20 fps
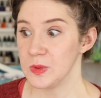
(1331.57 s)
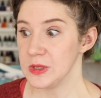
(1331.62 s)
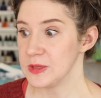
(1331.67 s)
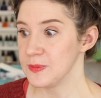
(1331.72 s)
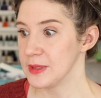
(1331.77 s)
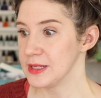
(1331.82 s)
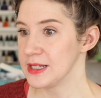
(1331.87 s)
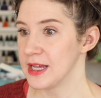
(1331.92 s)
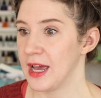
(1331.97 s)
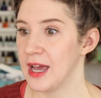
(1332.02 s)
We
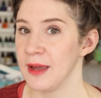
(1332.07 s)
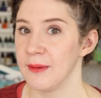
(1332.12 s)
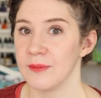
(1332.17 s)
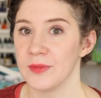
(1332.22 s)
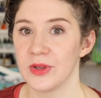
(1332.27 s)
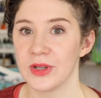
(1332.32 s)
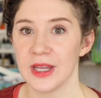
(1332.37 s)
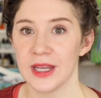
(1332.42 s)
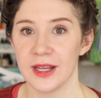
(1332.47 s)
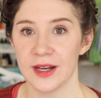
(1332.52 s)
spend
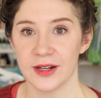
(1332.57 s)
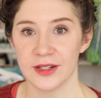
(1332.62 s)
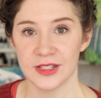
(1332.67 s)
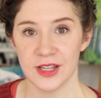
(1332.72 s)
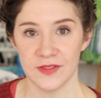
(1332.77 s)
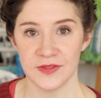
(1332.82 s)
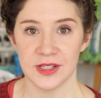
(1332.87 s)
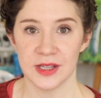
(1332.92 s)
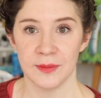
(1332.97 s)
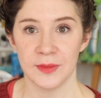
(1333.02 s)
time looking at
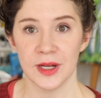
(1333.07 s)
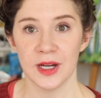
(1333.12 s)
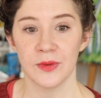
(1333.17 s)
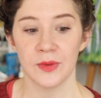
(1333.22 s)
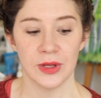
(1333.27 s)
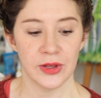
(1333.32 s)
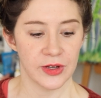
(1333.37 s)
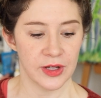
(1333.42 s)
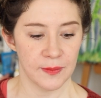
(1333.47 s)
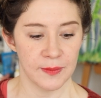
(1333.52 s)
ourselves in the mirror.
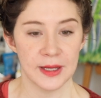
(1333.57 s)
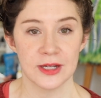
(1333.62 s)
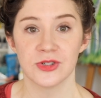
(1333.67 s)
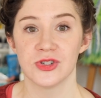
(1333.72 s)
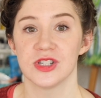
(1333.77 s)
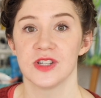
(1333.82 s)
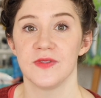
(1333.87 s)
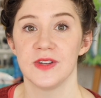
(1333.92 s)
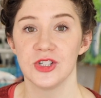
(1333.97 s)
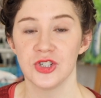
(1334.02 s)
We look at
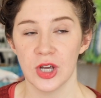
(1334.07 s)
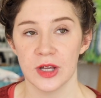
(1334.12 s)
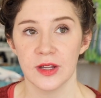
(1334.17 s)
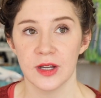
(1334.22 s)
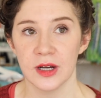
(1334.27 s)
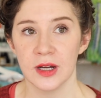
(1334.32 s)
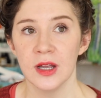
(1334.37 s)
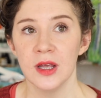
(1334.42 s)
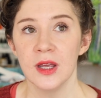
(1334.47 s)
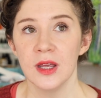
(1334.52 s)
pictures of each
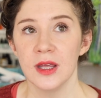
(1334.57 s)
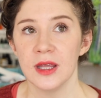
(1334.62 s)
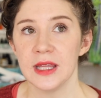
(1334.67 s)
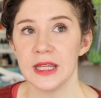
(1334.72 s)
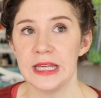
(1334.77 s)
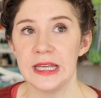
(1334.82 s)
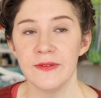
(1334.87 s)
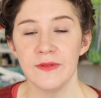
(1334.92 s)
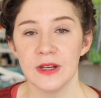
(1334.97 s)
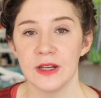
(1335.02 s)
other,
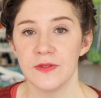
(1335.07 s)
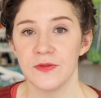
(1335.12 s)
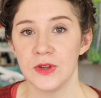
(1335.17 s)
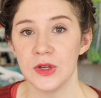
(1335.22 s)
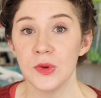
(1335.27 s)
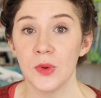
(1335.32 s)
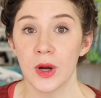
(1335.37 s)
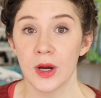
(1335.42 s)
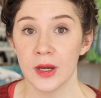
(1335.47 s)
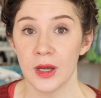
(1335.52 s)
even if you
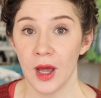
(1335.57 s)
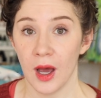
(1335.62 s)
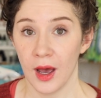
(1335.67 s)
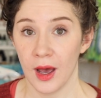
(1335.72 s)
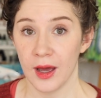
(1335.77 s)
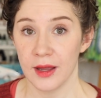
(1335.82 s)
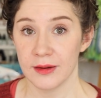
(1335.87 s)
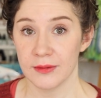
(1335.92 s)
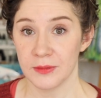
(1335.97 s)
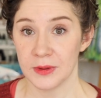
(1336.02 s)
you are
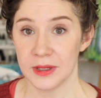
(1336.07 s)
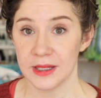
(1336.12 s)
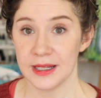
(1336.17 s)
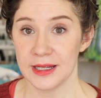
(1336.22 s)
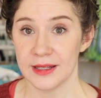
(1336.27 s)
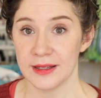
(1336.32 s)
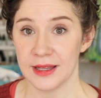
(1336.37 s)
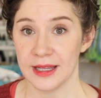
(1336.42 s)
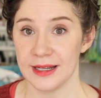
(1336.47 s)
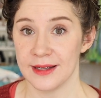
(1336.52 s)
not
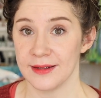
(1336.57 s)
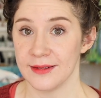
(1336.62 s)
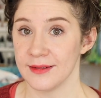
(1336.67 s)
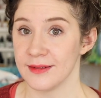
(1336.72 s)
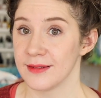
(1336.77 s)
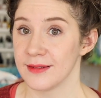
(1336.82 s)
really like